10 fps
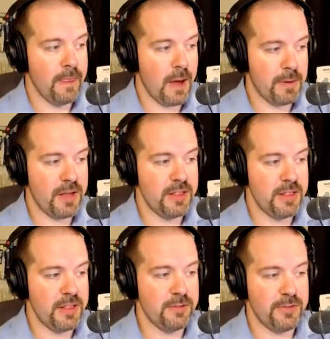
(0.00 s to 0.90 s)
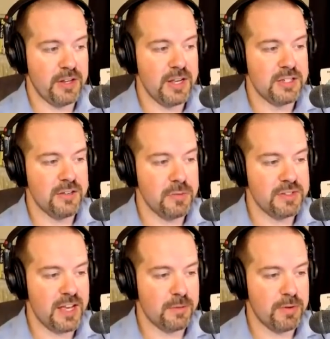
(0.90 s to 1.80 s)
upon the foundation of the
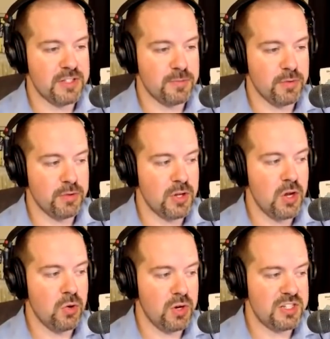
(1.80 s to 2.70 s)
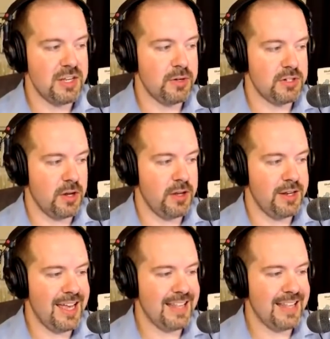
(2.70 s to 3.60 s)
Masonic principles which they were taught
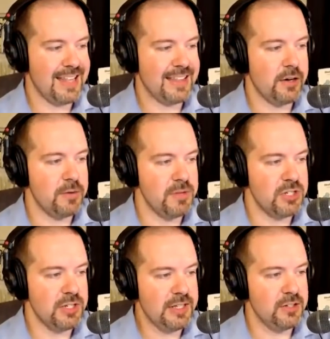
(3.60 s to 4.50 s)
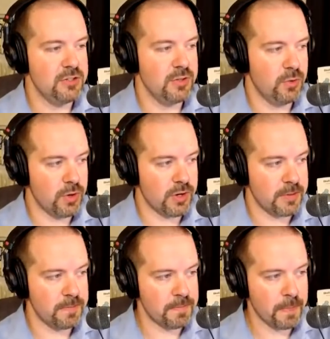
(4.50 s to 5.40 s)
at their admission into the order.
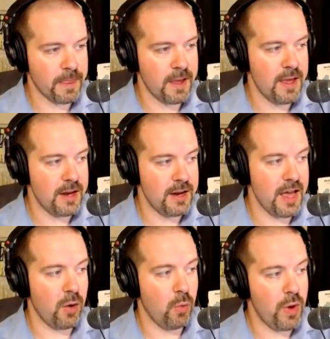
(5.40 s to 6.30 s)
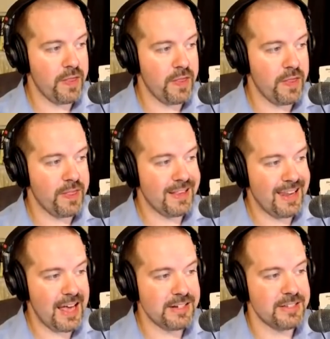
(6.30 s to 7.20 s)
Now, when the
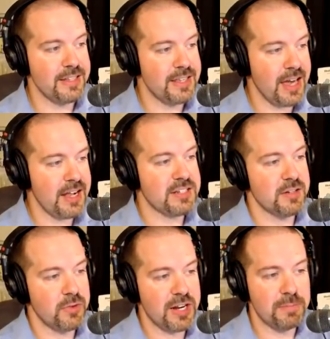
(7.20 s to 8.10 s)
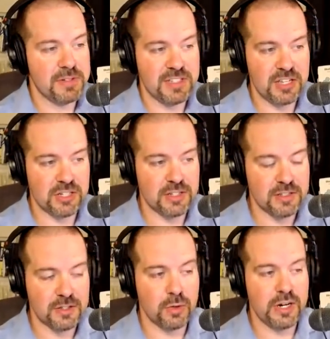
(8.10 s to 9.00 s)
lodge is engaged in reading
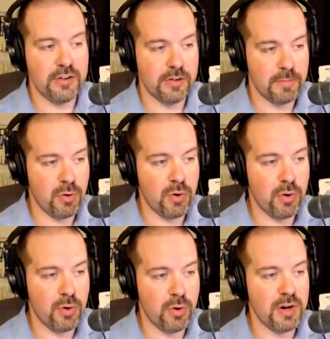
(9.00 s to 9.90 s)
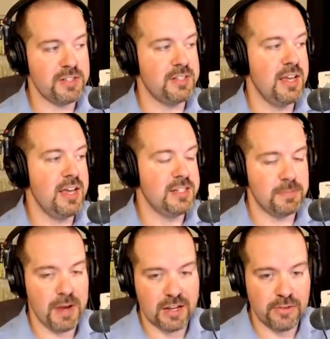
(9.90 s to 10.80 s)
petitions or hearing reports,
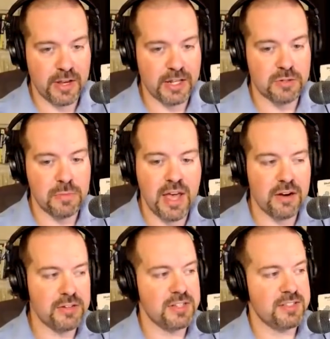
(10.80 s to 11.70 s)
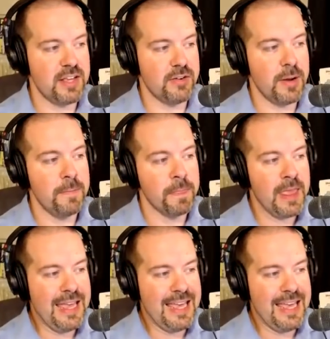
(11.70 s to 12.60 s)
debating financial matters, etc.,
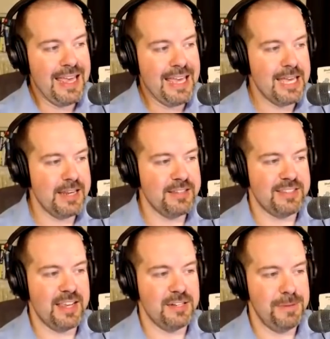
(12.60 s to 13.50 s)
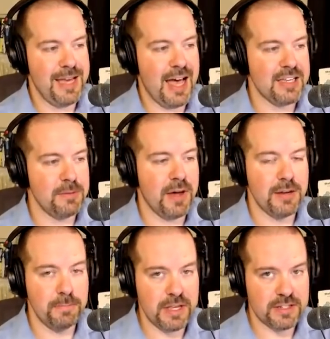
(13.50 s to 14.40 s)
it is said to be occupied in
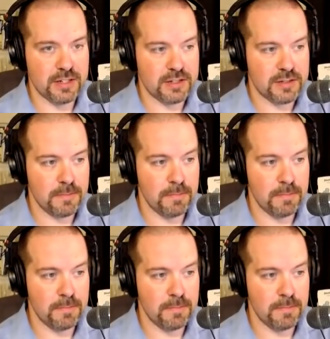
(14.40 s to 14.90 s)
business.